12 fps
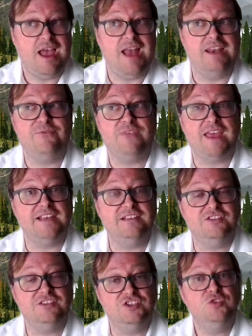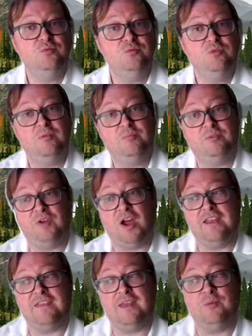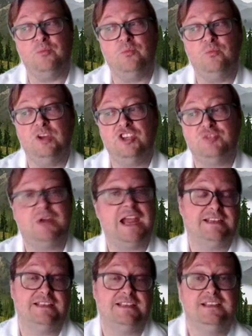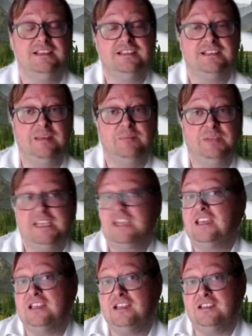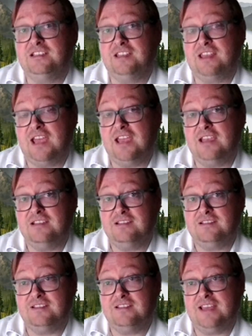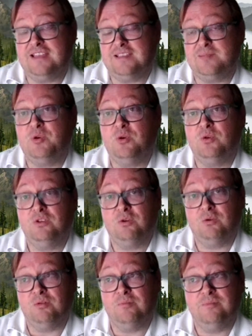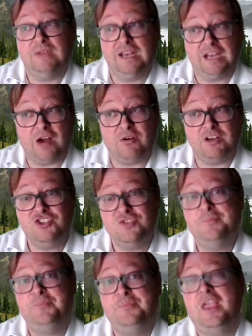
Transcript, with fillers: And if they do provide it, then which practices in particular do they do they support or encourage?